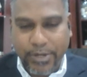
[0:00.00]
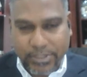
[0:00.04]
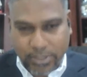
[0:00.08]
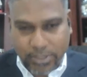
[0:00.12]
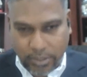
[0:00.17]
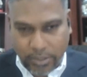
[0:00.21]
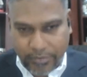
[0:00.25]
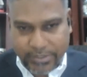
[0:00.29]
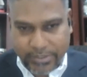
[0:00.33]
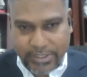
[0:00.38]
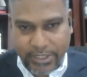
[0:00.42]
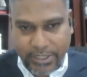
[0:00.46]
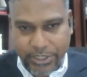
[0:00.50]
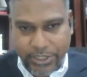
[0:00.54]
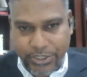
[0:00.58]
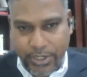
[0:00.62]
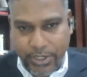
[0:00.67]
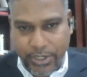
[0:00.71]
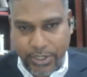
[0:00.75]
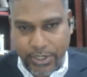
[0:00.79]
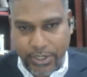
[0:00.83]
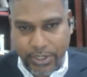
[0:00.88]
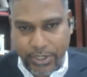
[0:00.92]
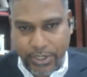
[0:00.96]
service
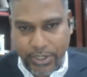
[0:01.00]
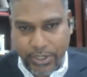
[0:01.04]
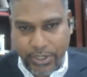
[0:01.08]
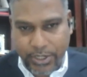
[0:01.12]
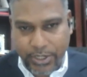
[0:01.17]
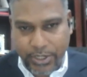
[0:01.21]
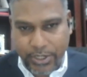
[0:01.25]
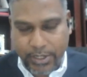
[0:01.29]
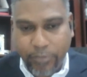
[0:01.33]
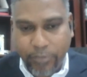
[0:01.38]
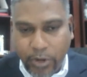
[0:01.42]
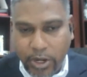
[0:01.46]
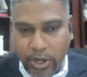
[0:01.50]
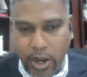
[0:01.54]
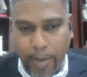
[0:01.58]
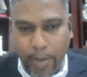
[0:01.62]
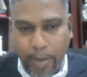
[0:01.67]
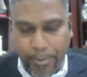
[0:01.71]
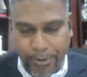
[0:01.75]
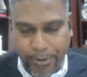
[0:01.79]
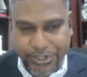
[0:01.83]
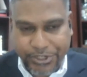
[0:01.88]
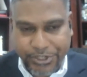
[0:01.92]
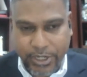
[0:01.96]
station, have it fully
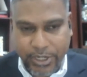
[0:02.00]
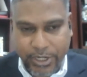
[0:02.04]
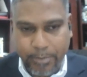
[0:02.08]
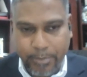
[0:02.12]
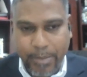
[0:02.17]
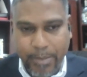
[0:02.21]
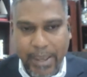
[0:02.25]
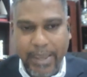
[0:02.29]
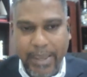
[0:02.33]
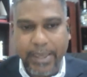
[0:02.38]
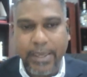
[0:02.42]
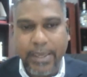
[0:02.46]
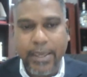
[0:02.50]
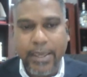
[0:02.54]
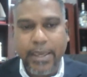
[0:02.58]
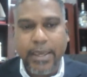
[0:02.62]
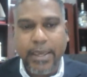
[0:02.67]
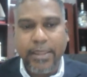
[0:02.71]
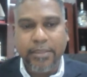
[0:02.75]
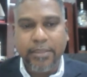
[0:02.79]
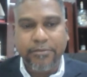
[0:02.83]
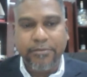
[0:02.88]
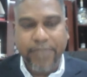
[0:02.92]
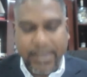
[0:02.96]
operational by
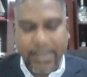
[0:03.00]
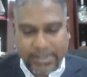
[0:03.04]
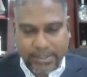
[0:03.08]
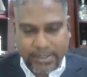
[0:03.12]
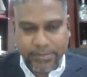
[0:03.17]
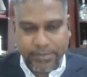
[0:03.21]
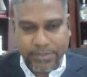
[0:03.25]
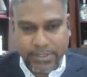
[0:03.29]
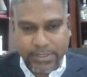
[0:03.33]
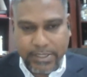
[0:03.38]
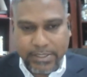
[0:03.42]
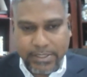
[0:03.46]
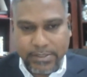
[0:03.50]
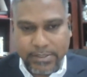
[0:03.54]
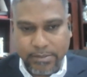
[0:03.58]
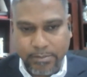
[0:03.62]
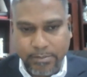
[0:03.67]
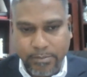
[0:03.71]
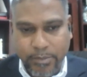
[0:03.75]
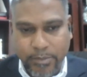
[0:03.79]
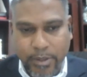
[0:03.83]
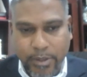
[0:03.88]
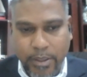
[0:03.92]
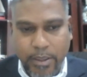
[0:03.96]
the festive season,
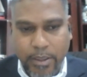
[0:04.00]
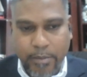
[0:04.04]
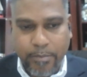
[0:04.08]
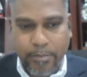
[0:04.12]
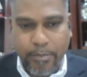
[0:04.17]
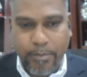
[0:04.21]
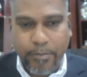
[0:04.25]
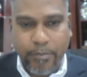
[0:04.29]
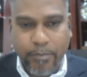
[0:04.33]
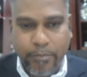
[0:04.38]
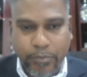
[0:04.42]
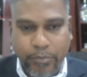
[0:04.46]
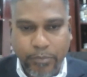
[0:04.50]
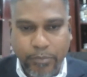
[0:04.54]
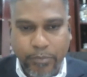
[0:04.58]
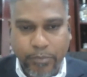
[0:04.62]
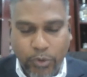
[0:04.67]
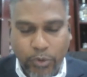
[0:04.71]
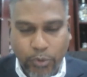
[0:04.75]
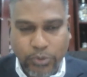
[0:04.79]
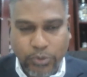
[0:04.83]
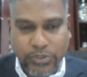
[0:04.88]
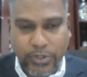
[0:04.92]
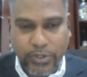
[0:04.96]

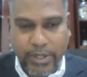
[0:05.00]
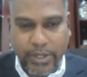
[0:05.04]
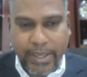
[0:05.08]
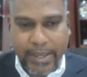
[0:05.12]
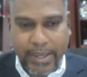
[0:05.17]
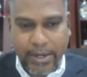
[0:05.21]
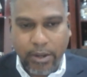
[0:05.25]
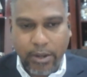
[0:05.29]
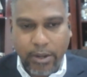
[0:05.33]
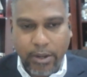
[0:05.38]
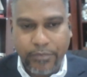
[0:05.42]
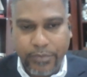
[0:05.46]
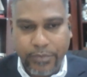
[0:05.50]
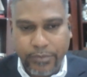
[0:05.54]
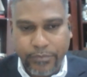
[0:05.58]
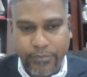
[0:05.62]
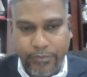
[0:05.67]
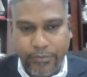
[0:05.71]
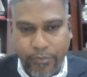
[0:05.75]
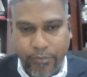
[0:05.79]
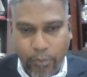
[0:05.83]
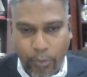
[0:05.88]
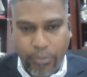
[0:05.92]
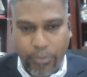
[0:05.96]
close to the end of the
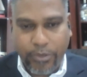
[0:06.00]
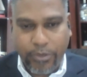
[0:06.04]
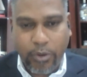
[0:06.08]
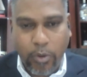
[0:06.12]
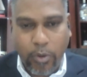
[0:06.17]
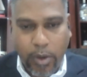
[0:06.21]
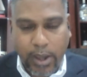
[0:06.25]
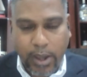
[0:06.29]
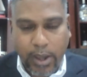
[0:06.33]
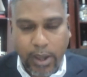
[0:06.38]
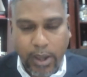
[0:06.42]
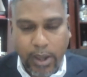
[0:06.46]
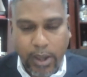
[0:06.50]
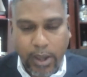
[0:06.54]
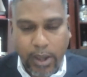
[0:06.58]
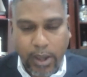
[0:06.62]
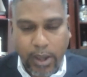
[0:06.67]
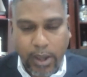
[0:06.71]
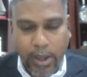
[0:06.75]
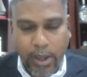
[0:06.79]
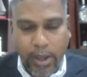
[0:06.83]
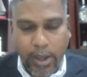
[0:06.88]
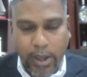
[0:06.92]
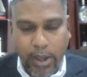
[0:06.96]
fourth quarter,
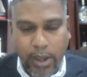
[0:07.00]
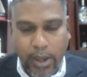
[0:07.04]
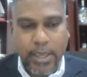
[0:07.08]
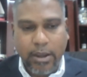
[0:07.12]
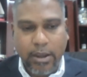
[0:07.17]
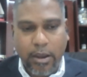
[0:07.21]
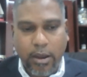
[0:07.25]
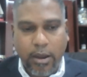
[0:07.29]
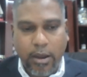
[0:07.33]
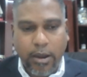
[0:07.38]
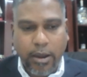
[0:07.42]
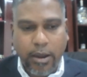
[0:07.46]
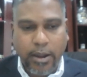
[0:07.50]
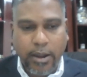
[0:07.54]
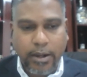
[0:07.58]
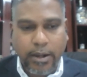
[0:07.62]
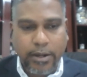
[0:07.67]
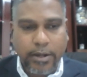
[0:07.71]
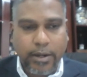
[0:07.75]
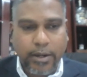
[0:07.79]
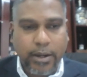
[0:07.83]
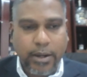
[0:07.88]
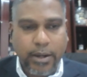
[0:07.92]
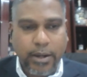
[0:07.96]
and
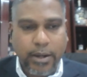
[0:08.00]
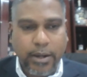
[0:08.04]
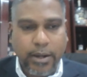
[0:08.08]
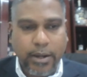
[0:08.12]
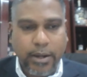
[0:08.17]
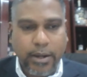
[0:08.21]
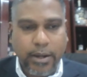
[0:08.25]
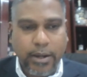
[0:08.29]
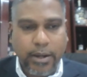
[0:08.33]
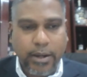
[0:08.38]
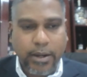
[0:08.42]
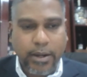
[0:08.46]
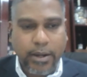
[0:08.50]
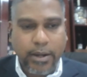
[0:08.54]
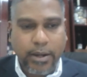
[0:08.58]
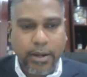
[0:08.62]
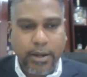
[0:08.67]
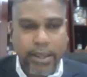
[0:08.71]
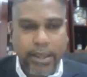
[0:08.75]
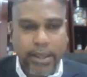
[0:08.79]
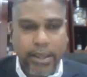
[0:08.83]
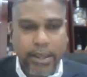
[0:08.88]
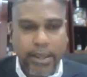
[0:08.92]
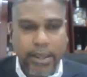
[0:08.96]
all
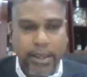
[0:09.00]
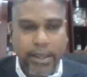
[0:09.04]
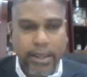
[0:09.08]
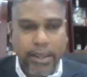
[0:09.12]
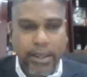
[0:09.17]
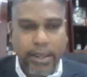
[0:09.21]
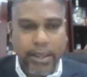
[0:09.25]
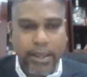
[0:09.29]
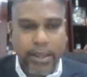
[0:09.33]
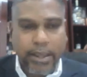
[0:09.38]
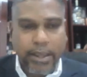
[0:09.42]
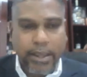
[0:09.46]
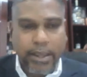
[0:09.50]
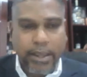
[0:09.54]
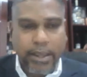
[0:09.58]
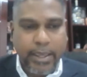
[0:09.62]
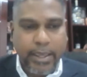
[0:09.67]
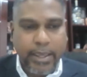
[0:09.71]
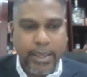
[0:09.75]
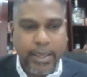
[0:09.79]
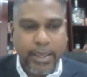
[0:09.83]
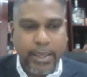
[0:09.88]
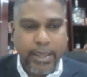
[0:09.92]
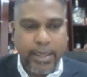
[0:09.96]
indications show
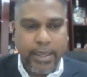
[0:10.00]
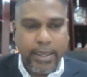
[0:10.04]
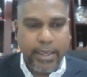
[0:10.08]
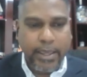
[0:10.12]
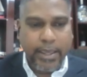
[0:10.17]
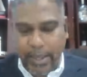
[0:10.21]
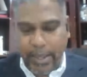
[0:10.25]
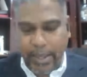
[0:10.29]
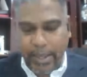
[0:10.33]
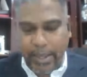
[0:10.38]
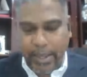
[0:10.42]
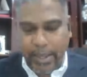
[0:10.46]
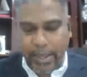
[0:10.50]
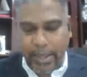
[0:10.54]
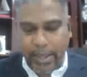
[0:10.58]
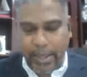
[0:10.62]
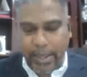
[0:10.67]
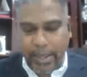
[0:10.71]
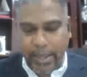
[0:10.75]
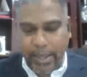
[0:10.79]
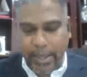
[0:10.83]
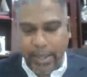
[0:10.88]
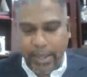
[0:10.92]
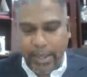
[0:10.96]
that
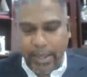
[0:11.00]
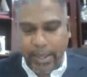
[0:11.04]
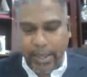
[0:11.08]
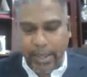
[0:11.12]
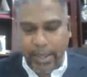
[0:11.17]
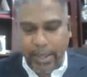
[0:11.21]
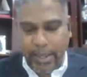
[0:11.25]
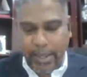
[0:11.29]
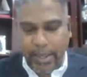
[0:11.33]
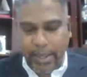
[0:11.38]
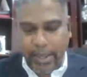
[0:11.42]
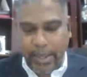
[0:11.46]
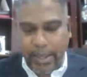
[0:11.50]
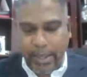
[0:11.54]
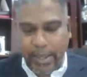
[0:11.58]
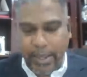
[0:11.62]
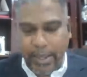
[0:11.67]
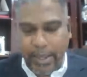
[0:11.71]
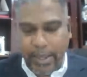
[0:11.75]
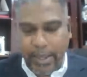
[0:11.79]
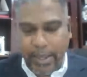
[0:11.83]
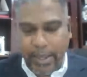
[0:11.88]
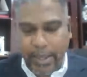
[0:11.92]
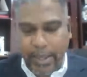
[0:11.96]
we should have
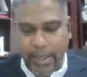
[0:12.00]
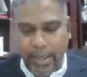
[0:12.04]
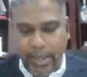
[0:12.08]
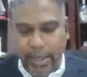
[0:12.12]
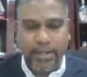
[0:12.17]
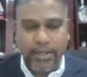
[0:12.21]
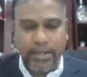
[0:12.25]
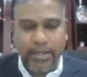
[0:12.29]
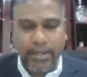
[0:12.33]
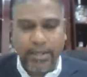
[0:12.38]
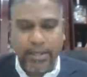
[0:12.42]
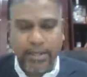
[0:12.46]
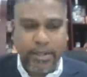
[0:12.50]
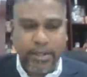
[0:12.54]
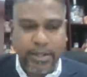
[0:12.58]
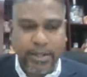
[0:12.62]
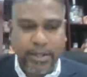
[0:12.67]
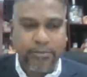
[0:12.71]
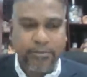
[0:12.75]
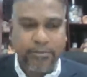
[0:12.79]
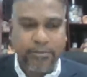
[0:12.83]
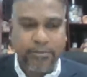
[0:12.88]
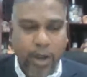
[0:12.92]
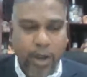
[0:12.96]
that
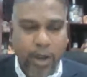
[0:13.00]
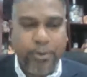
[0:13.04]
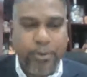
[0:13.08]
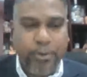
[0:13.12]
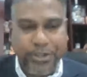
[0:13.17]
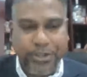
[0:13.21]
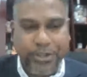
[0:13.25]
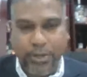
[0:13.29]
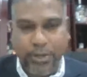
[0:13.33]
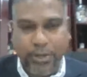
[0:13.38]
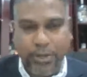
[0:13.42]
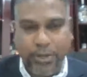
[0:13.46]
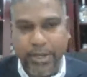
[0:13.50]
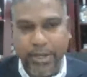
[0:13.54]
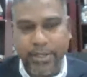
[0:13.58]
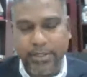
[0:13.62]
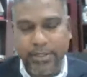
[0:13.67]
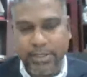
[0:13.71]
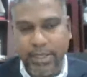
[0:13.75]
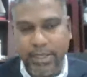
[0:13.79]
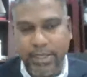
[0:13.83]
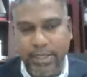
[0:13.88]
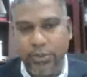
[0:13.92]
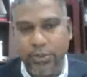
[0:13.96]
in full operation within,
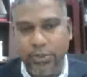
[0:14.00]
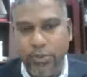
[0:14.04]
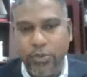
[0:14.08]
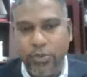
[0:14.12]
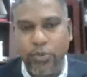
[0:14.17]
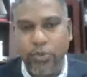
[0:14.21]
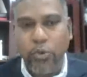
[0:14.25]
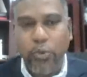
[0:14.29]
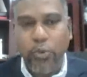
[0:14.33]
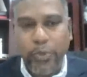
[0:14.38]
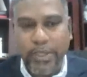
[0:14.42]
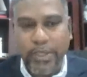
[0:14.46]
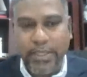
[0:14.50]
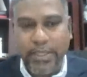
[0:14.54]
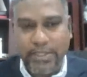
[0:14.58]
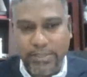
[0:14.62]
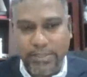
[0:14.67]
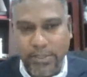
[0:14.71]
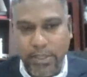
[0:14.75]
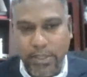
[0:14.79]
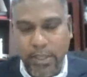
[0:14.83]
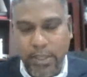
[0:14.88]
say, 2 weeks